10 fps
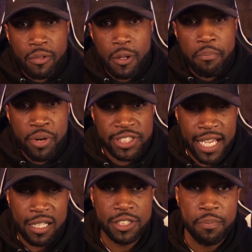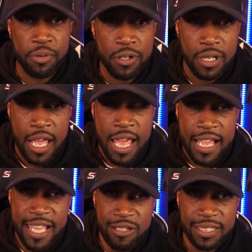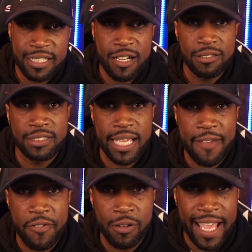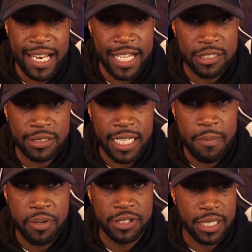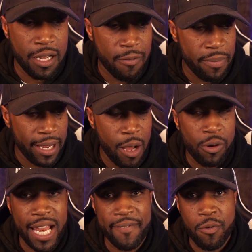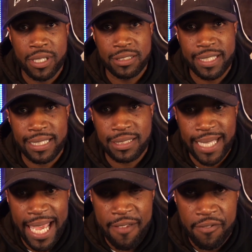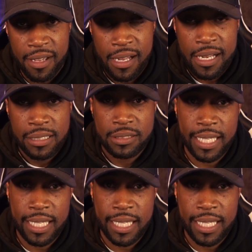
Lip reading: Appreciate all the support. Use the code CFOgain to get your 10% off, man. I want everyone to stay safe, stay